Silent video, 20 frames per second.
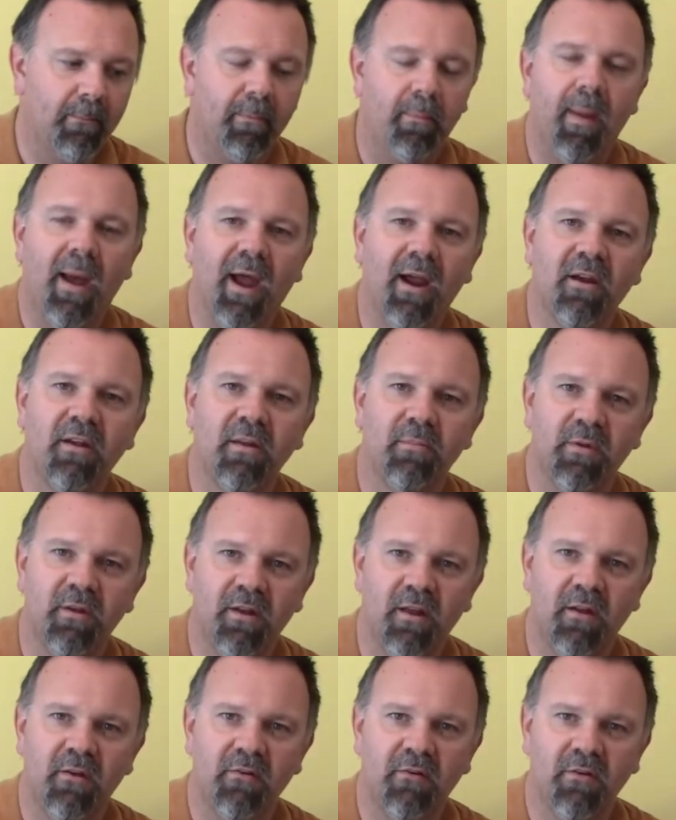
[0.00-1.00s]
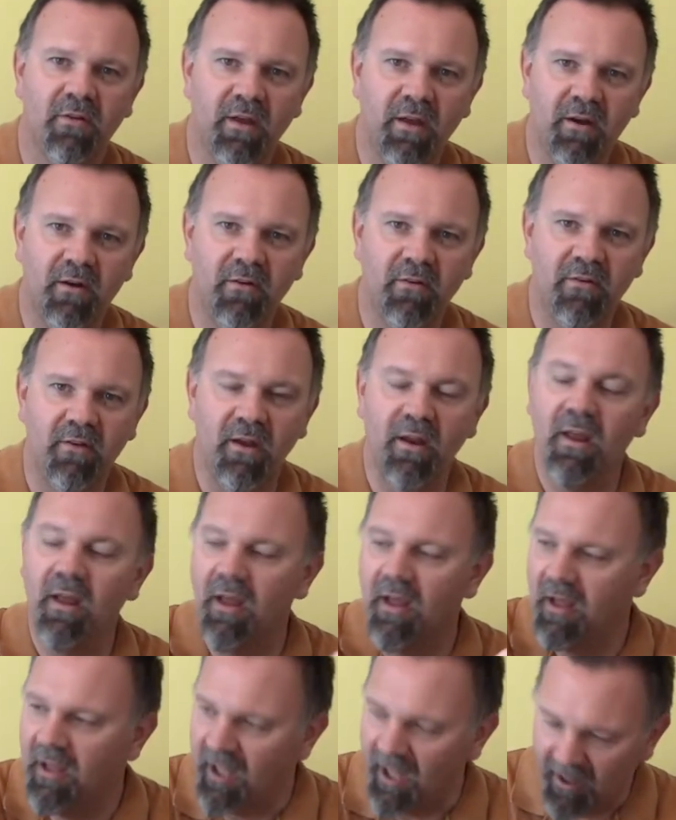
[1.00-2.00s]
back to potential energy,
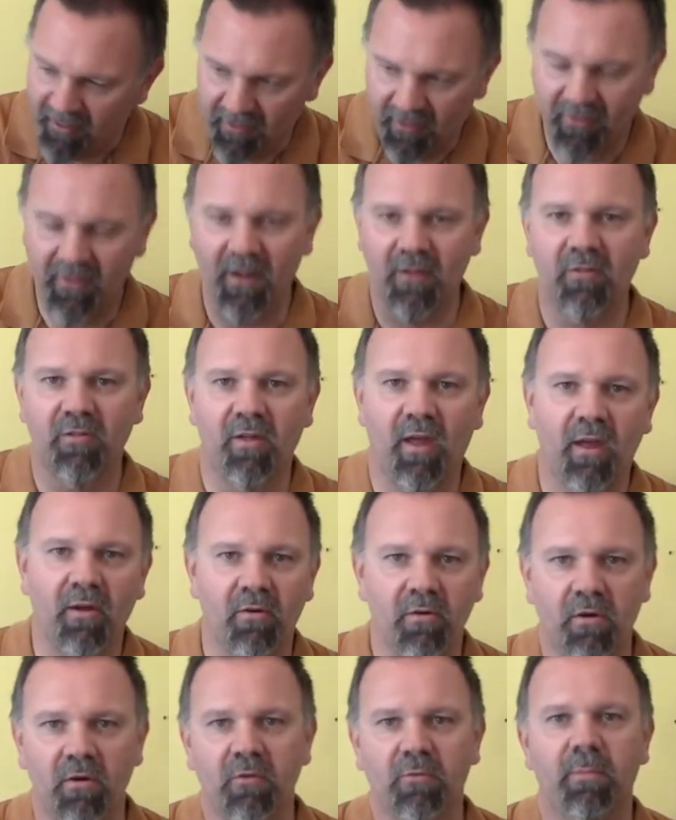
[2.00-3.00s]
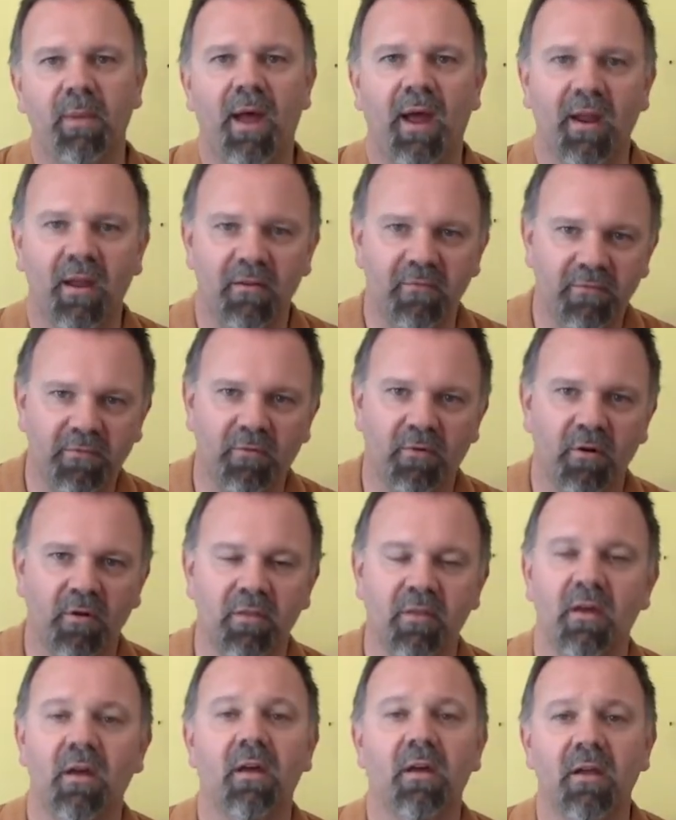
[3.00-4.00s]
and then that cycle goes back and forth
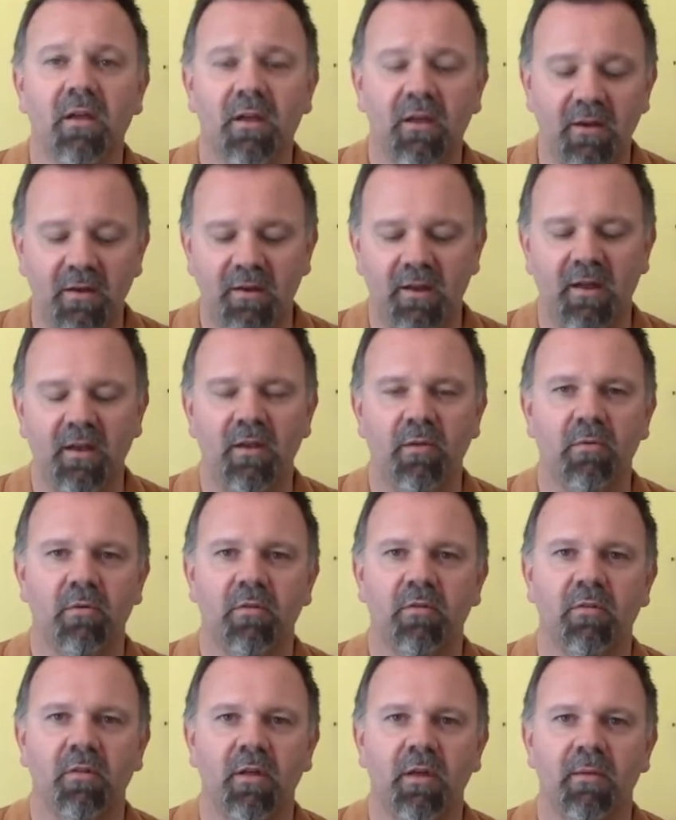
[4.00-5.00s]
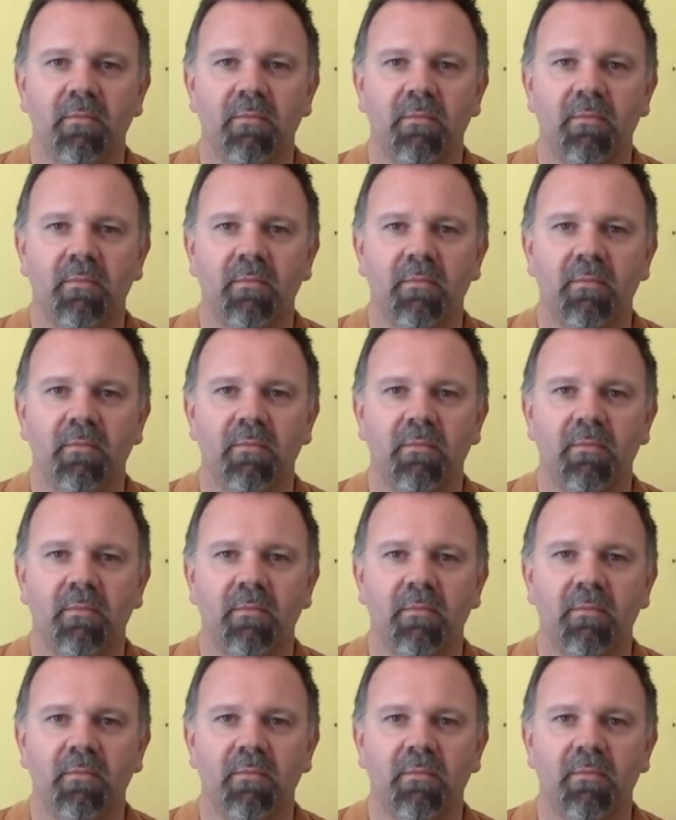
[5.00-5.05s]
continuously.